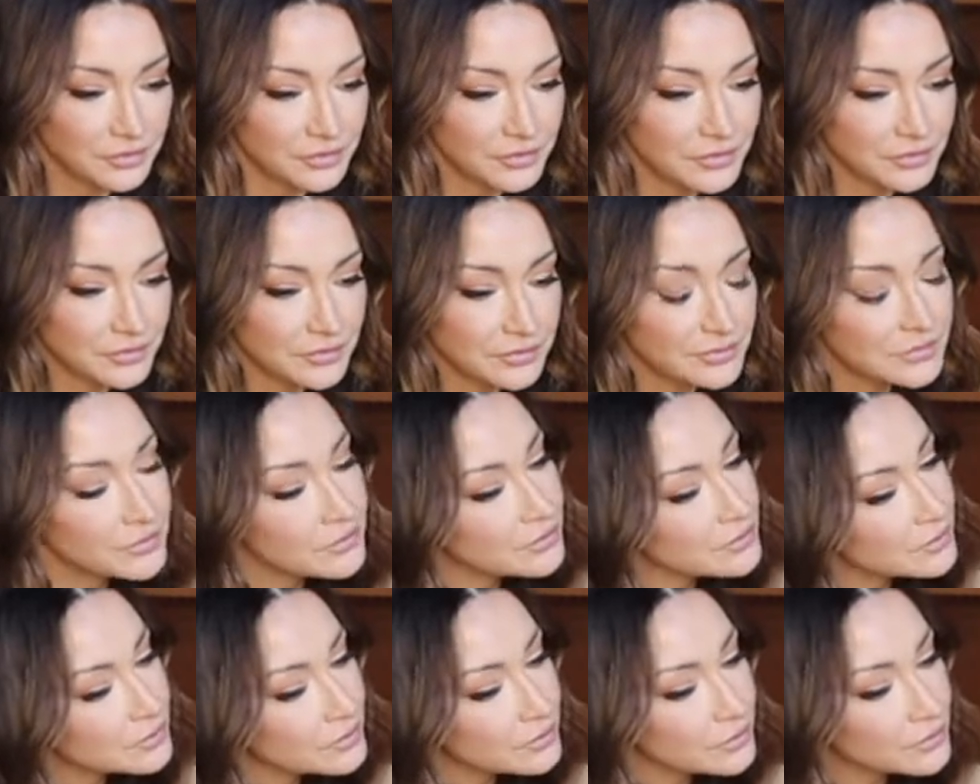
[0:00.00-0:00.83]

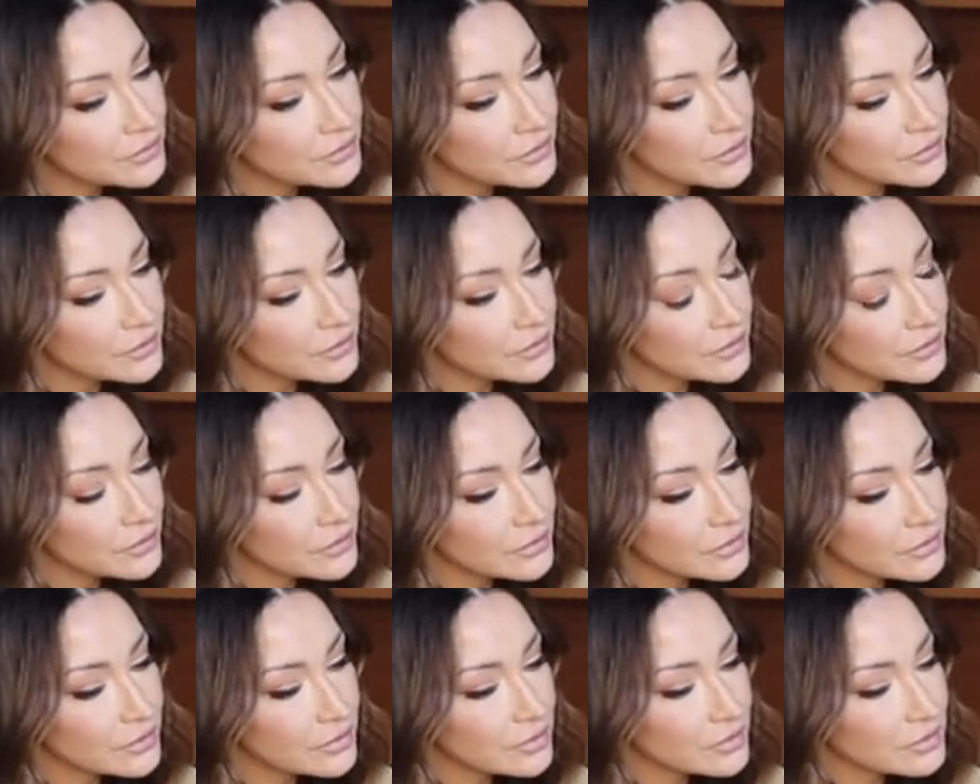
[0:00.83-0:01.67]

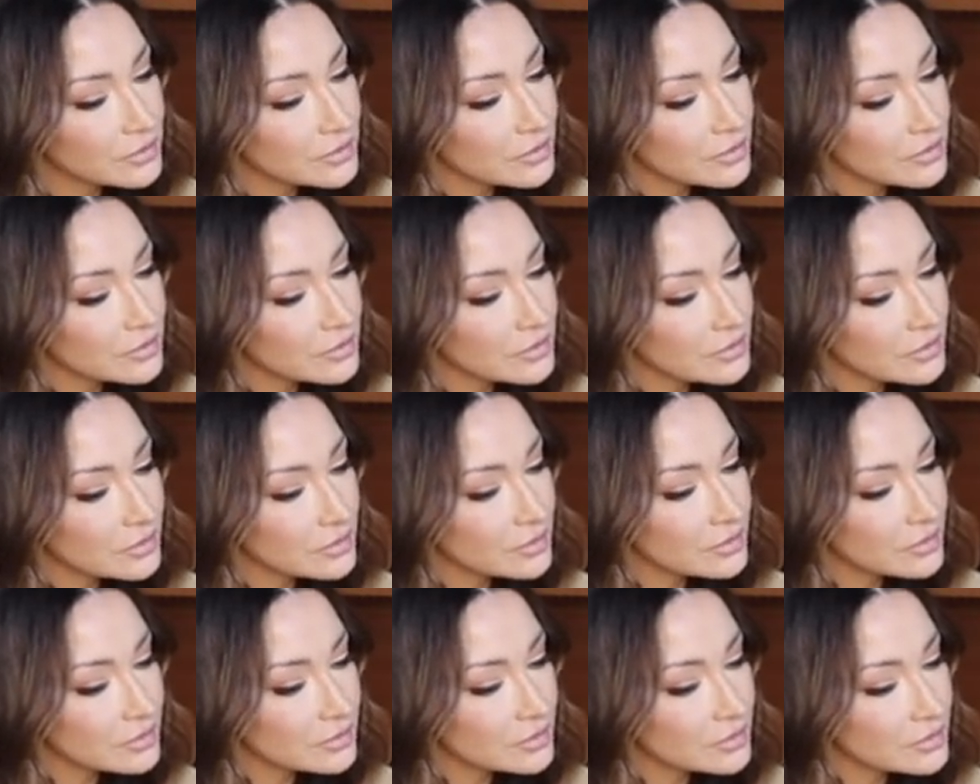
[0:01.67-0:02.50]

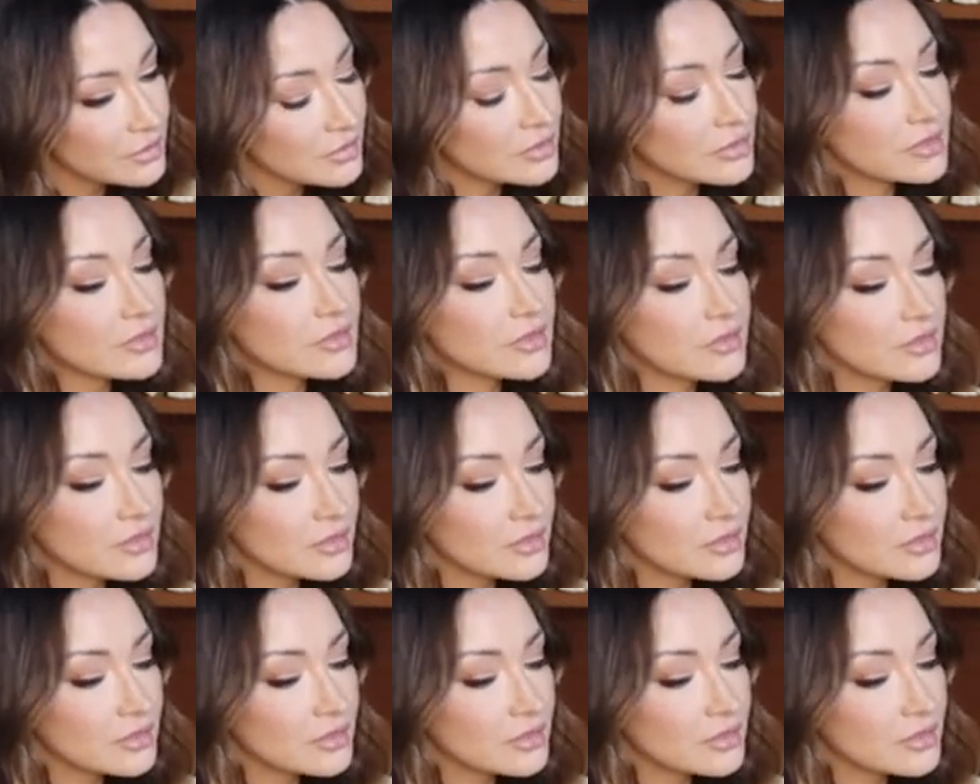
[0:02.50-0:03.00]
No words are spoken by the person on screen.